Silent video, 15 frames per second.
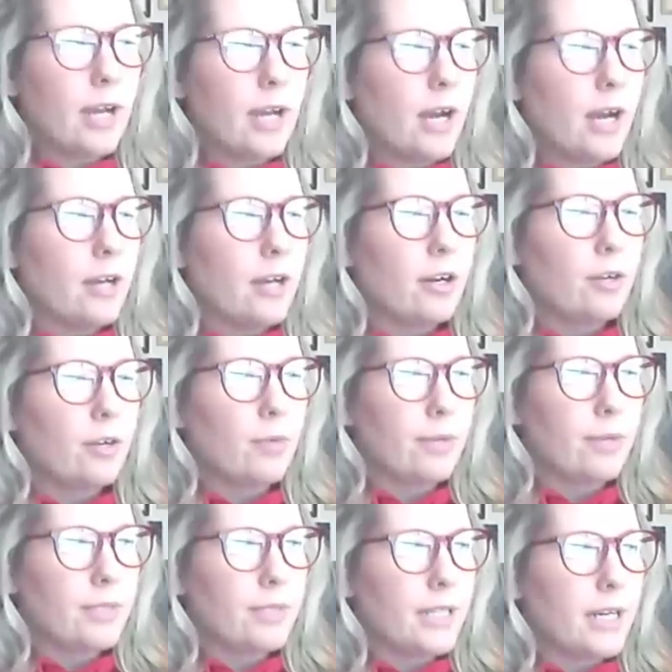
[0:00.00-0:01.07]
on our
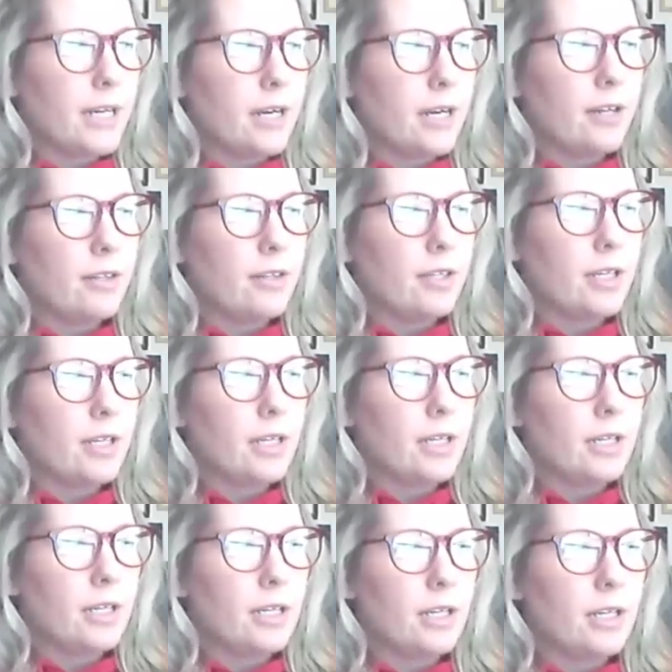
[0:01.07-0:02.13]
website, on
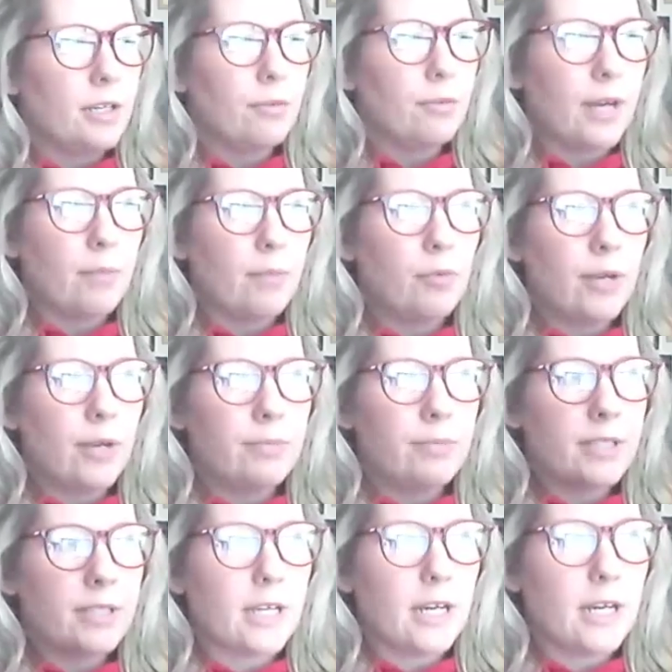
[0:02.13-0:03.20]
the ERAP
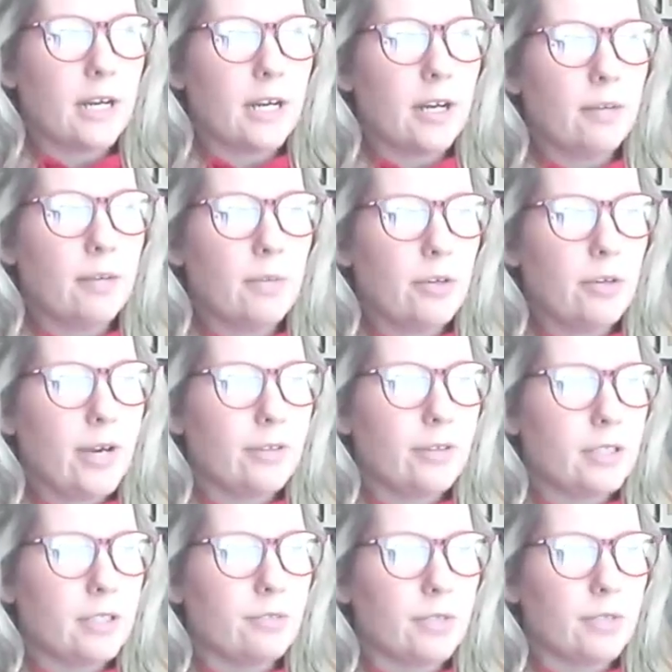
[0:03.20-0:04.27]
website on
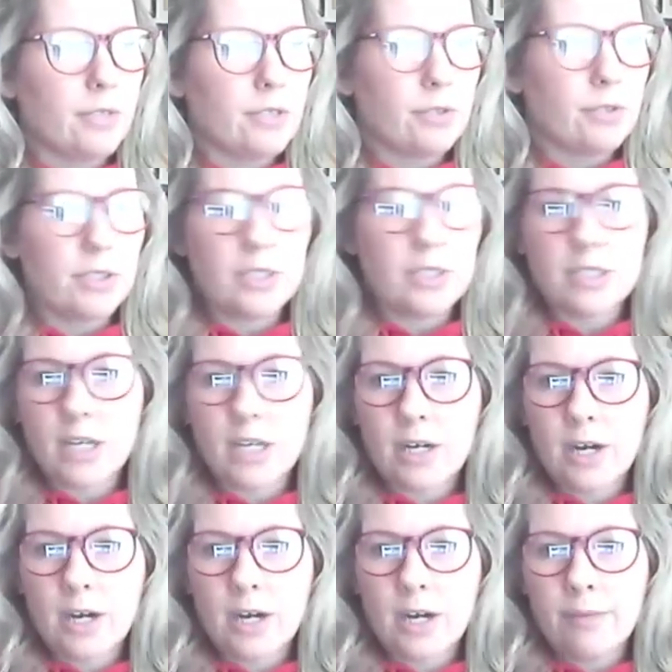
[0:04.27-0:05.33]

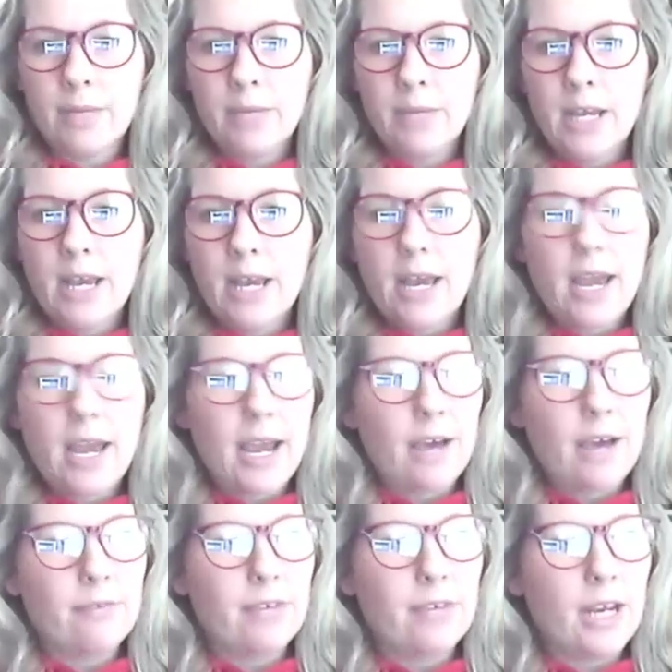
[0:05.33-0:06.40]
mohousingresources.com,
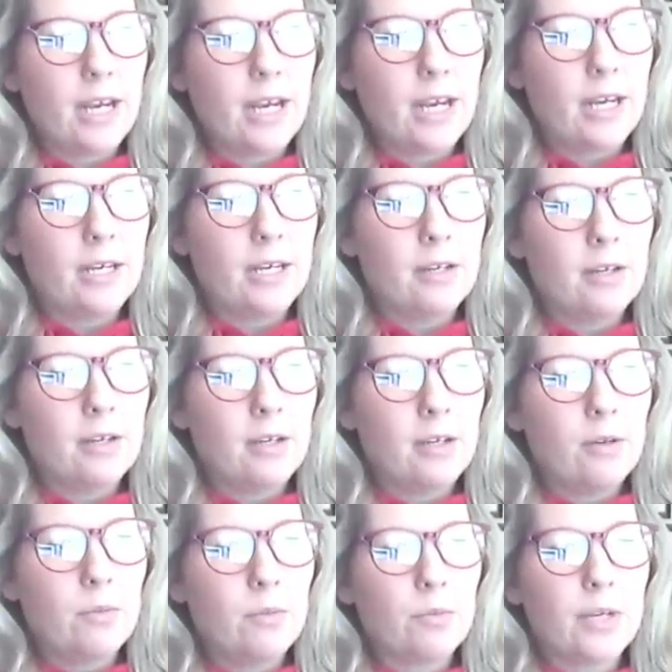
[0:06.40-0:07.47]
have a
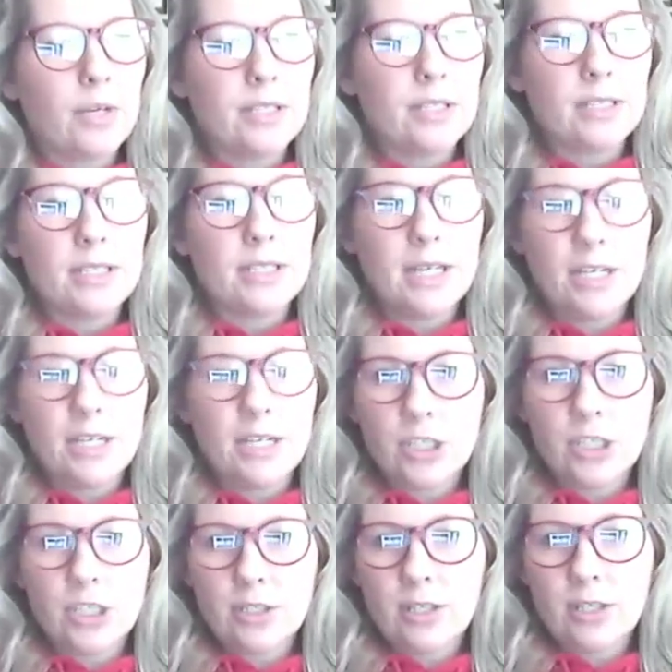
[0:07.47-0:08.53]

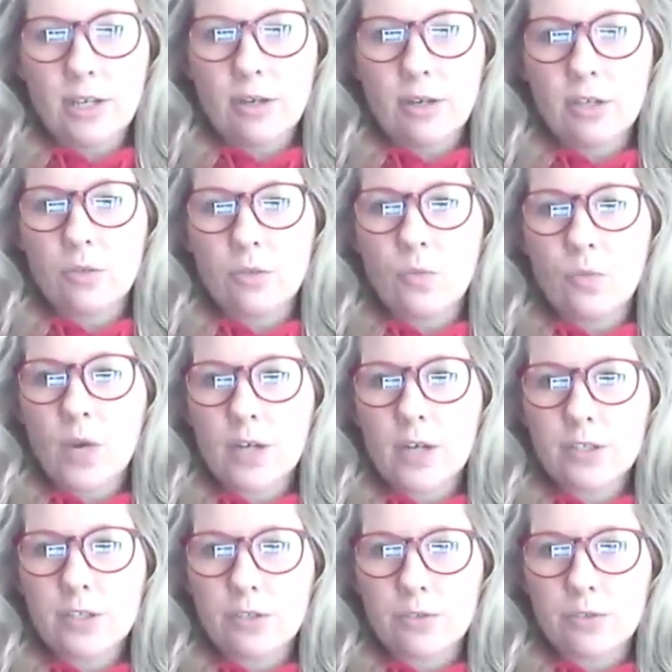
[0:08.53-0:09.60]
presentation that
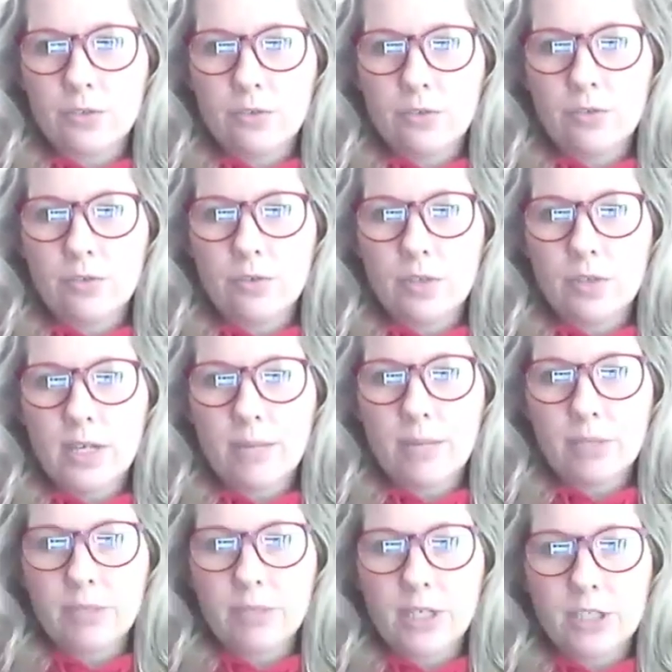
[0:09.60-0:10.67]
walks through the
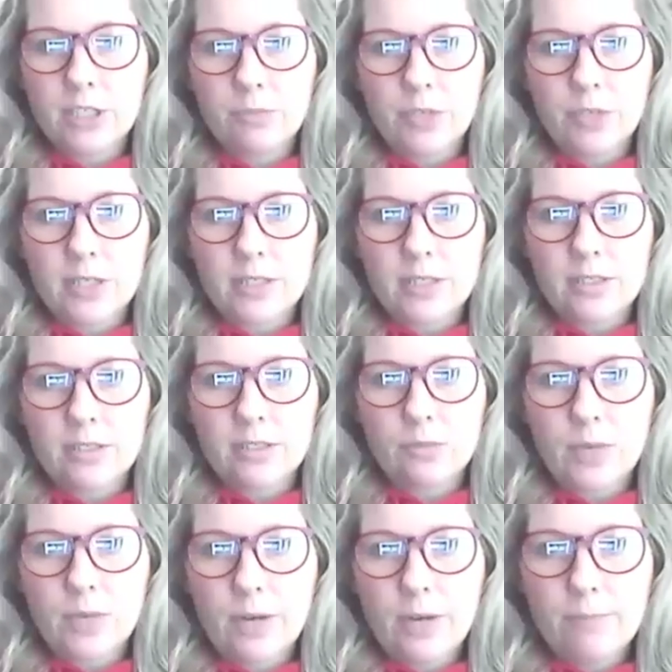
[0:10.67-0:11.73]
application process as
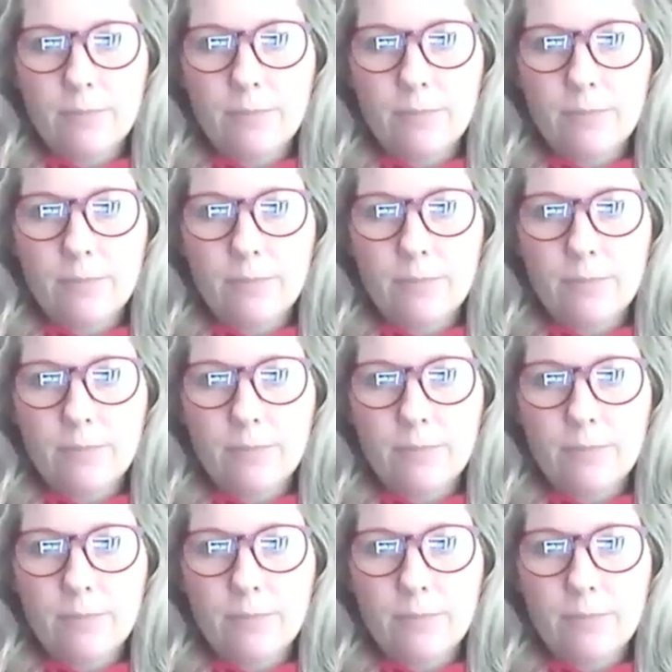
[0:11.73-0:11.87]
well.